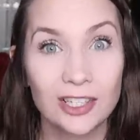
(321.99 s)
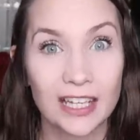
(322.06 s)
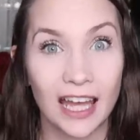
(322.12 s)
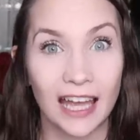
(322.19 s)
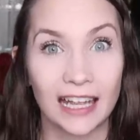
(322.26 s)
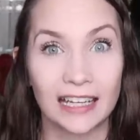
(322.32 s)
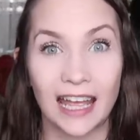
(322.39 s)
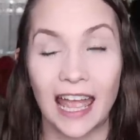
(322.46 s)

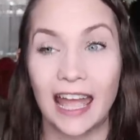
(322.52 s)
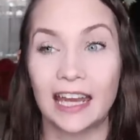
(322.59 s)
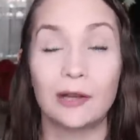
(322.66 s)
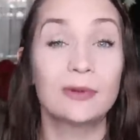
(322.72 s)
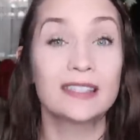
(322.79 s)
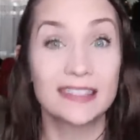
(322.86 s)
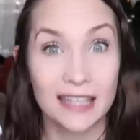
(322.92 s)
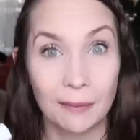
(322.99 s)
dyed, and it
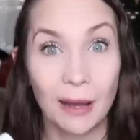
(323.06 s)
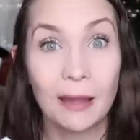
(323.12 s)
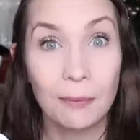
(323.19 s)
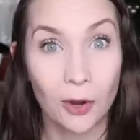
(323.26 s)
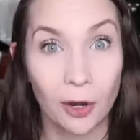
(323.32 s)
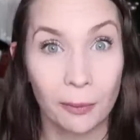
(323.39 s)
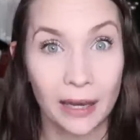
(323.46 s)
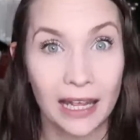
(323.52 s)
was
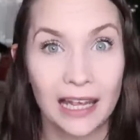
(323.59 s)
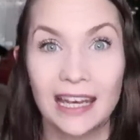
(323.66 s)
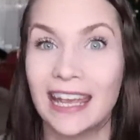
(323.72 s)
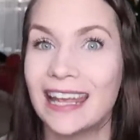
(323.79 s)
semi-permanent.